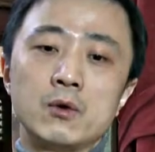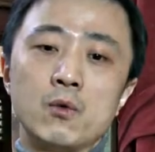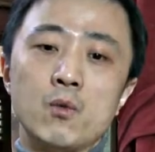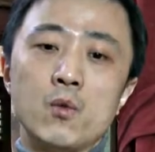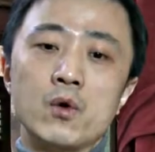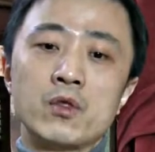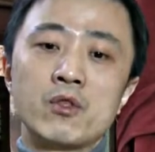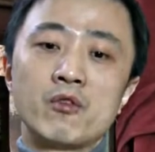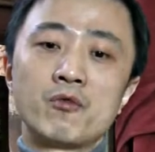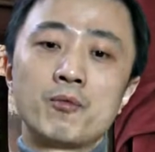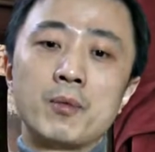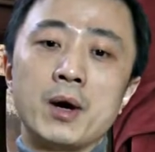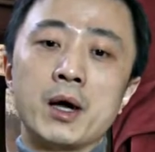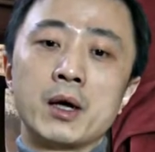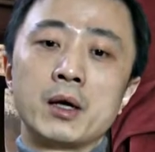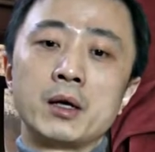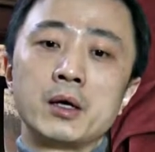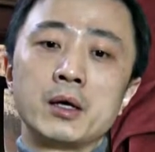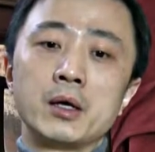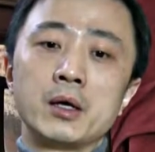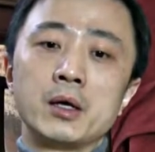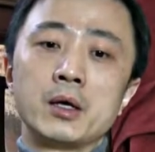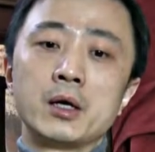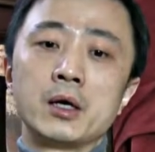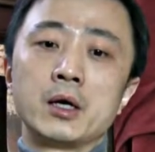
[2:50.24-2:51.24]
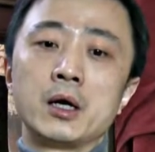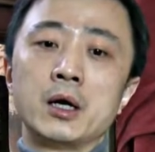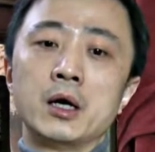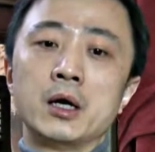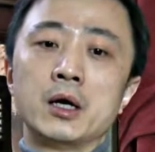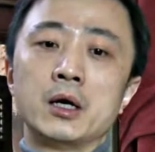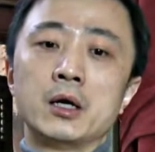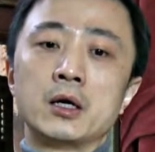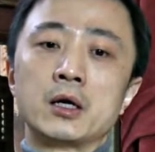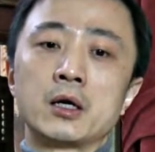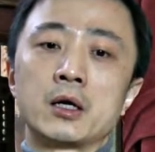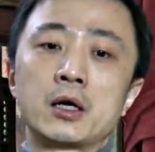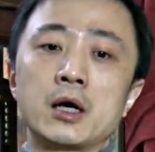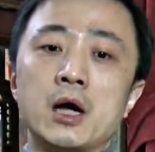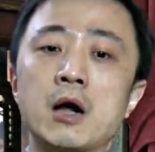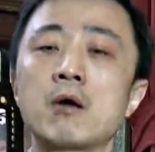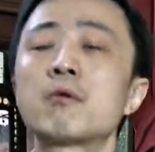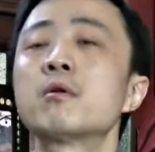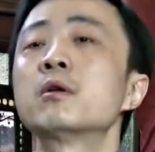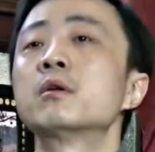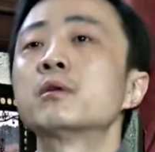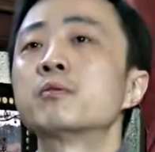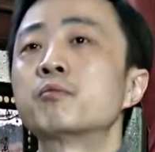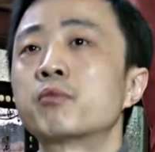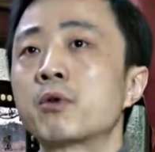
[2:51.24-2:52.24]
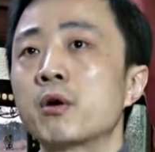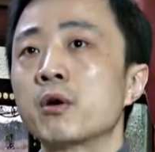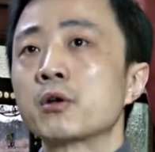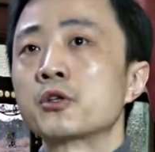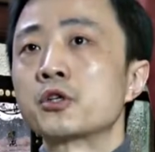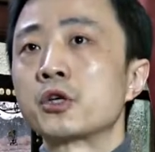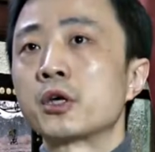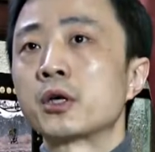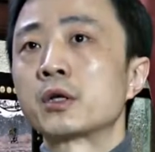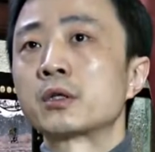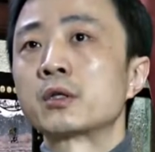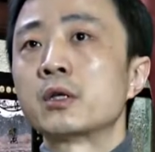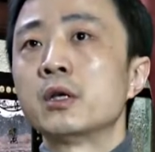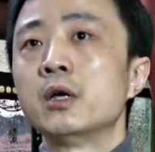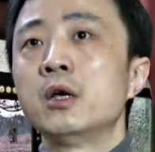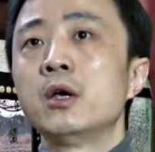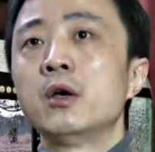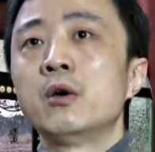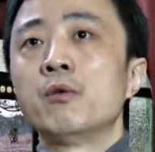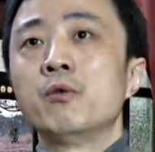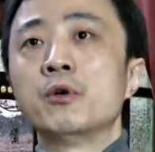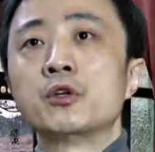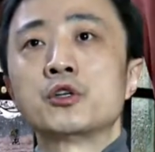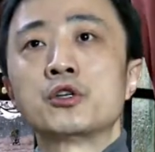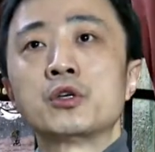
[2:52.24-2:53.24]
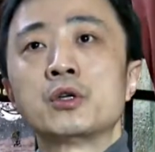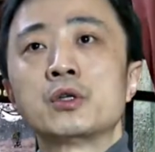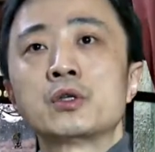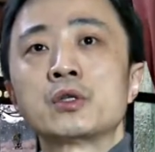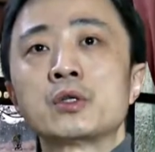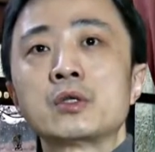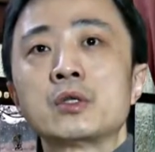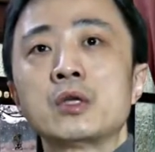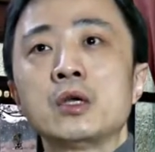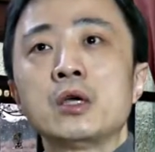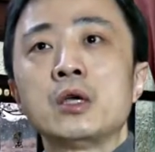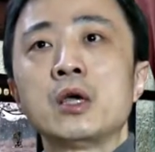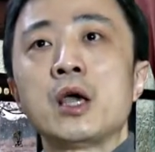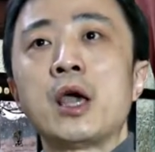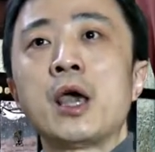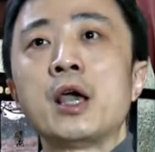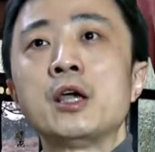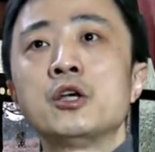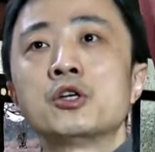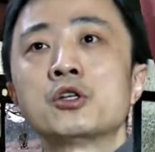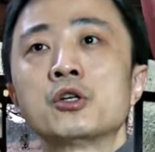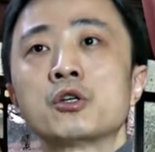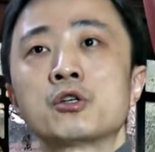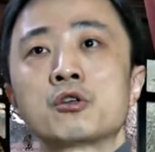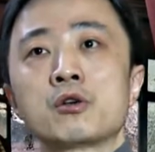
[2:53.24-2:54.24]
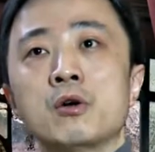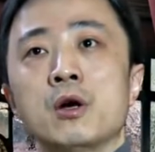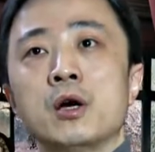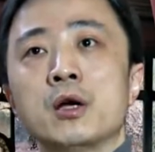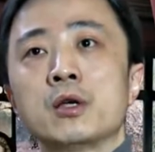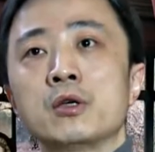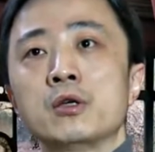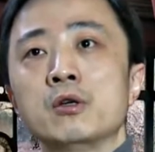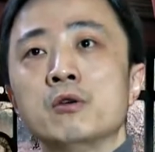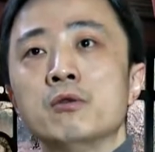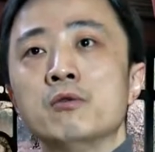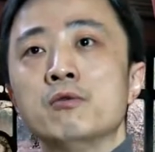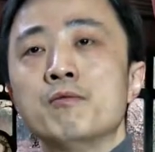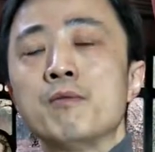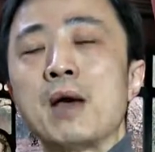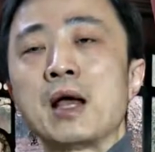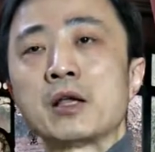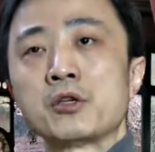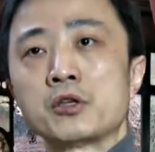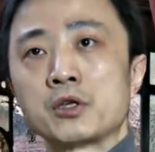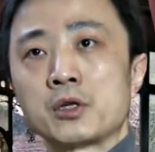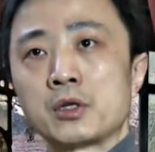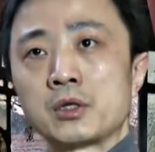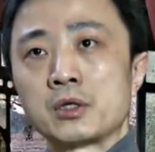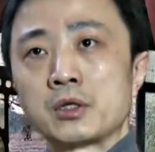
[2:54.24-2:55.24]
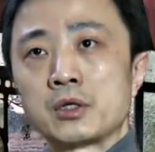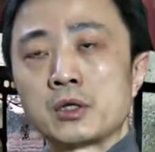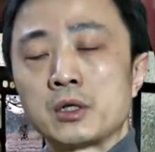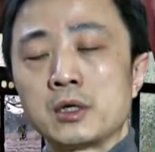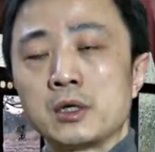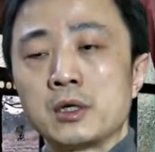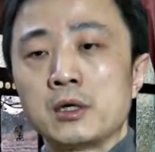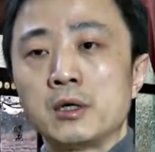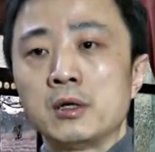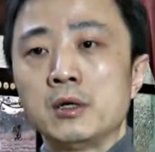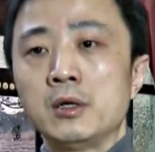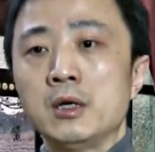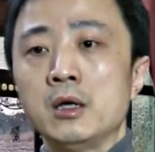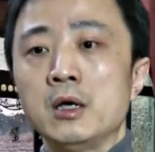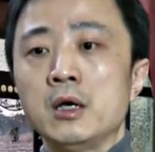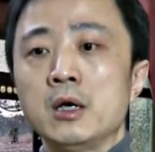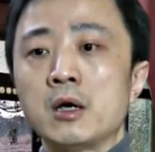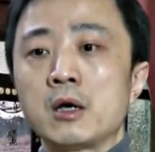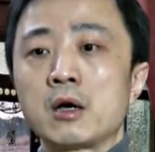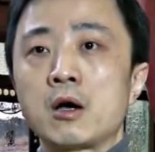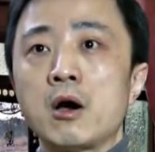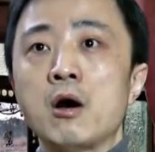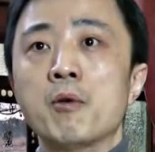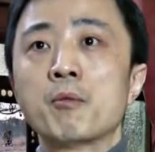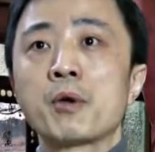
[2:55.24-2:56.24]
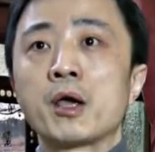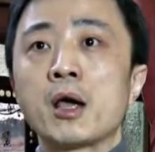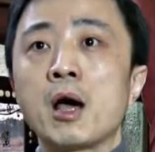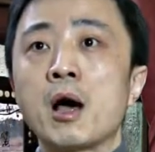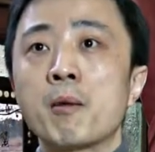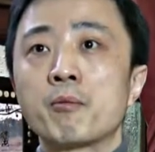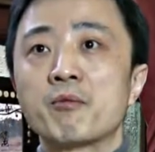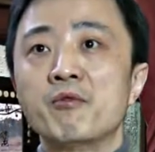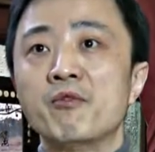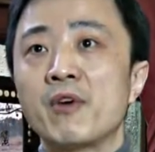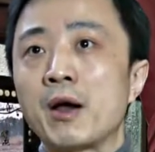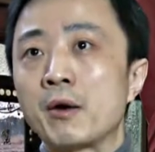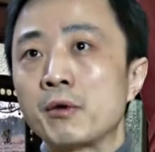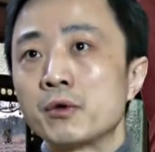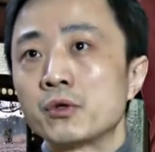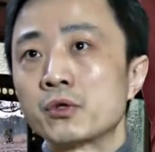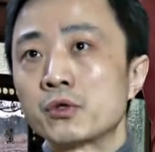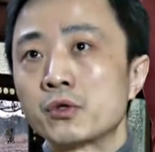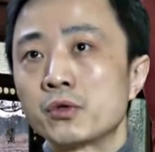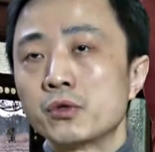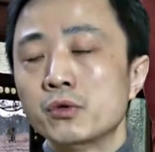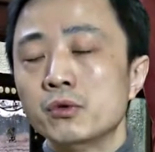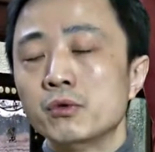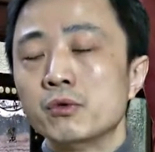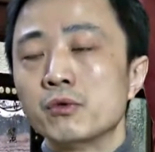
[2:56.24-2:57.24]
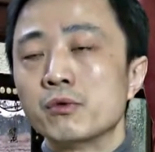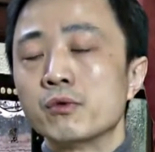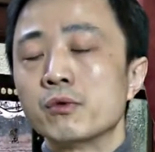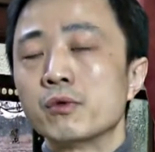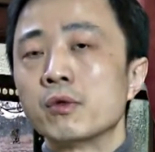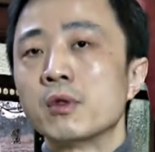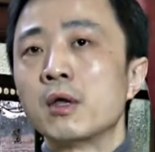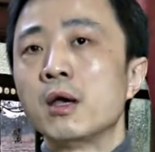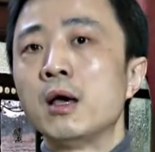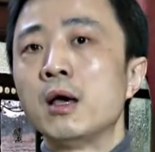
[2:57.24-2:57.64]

One of my current projects, which is the Asia Triennial Manchester, coming up very soon,